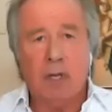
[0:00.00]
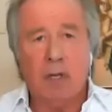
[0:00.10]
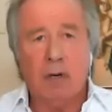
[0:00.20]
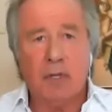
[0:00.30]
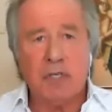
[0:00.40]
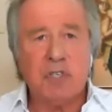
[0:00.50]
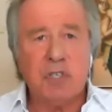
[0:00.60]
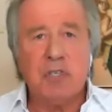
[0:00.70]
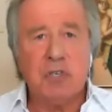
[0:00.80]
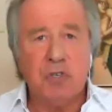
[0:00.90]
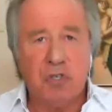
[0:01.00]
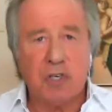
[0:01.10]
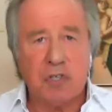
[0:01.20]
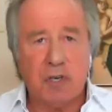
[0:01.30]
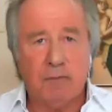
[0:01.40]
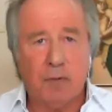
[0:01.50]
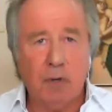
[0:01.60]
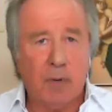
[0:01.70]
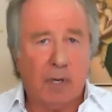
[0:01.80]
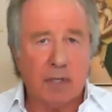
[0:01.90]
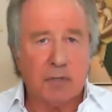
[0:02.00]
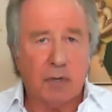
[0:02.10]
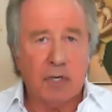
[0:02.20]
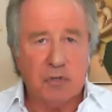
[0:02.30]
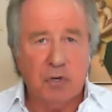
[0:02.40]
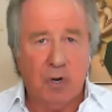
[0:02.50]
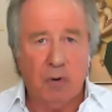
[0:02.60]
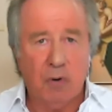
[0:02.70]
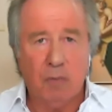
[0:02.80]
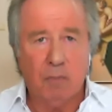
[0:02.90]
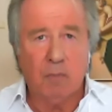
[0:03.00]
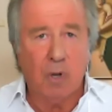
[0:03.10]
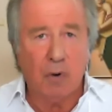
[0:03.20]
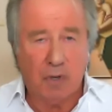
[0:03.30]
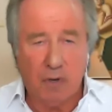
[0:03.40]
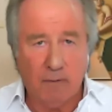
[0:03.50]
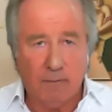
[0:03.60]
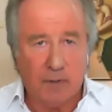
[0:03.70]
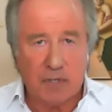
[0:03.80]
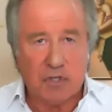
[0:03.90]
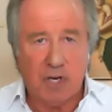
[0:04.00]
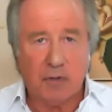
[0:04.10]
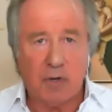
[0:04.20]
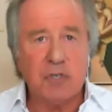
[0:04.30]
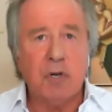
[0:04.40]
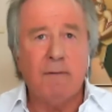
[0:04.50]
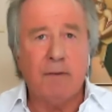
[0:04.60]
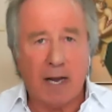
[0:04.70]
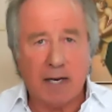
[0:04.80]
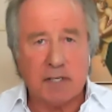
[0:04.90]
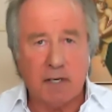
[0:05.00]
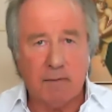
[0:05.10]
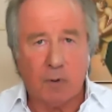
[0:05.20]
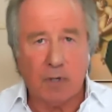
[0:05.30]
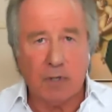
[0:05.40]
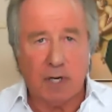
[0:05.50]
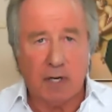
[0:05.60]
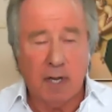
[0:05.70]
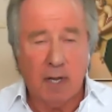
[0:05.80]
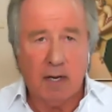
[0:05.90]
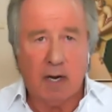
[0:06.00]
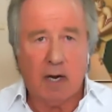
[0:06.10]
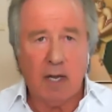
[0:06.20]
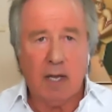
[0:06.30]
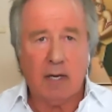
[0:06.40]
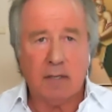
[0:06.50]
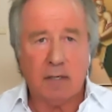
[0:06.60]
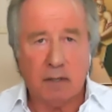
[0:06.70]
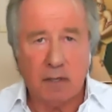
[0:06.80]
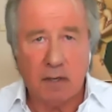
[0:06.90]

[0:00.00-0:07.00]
you know, this isn't just a flu because there is no cure for this yet. There is no vaccine for it yet. Now, I had